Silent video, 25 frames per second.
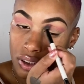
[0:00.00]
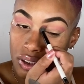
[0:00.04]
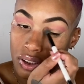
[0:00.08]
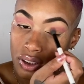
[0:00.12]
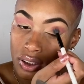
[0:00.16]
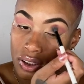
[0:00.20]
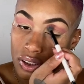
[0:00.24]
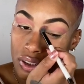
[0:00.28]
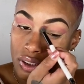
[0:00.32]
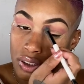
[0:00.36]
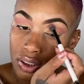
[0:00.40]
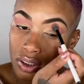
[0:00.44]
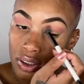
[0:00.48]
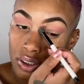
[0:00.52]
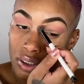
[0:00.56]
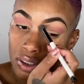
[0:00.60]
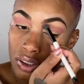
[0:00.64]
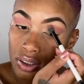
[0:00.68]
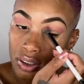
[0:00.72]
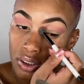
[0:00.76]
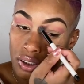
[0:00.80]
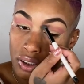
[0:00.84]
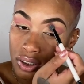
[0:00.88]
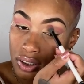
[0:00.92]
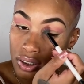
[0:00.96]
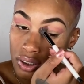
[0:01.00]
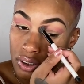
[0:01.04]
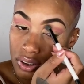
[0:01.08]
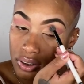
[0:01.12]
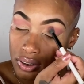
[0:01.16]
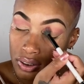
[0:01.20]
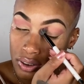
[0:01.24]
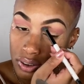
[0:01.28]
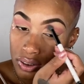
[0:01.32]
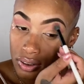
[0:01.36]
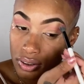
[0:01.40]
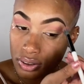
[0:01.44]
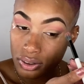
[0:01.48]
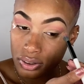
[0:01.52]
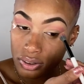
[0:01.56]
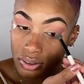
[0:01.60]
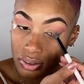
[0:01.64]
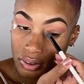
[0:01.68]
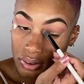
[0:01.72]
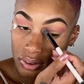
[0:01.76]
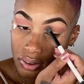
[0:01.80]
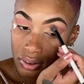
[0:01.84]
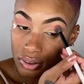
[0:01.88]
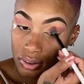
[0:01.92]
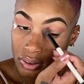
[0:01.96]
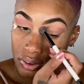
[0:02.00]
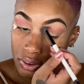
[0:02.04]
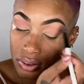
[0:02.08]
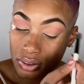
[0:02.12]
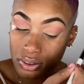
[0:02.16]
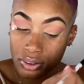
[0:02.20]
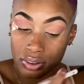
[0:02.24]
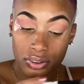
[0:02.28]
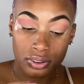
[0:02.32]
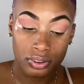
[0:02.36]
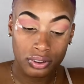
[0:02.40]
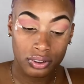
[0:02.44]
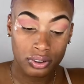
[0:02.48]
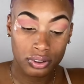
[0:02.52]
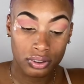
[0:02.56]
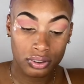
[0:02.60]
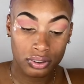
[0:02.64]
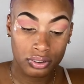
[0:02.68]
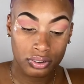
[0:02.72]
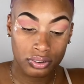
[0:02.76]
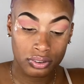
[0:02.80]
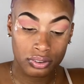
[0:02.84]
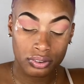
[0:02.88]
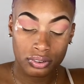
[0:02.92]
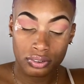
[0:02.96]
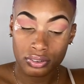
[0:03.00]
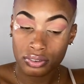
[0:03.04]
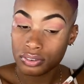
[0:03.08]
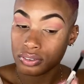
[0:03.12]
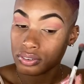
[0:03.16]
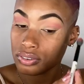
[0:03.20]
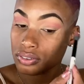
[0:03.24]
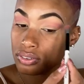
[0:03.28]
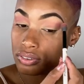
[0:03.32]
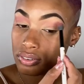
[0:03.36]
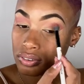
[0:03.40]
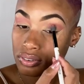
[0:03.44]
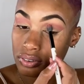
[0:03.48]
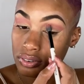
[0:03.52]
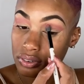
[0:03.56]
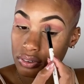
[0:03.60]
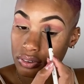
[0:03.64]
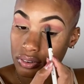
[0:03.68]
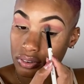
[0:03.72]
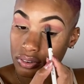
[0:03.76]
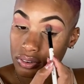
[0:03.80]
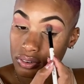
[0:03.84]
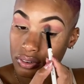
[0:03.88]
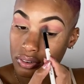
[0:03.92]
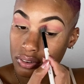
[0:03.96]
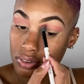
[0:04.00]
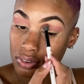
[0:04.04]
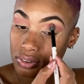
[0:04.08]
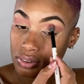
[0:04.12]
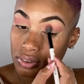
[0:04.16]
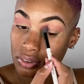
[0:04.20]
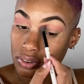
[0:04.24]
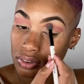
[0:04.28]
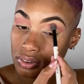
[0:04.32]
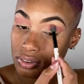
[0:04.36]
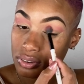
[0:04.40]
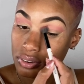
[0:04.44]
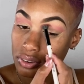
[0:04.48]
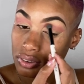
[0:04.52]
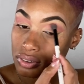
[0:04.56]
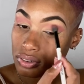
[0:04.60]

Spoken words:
No one is speaking in this clip.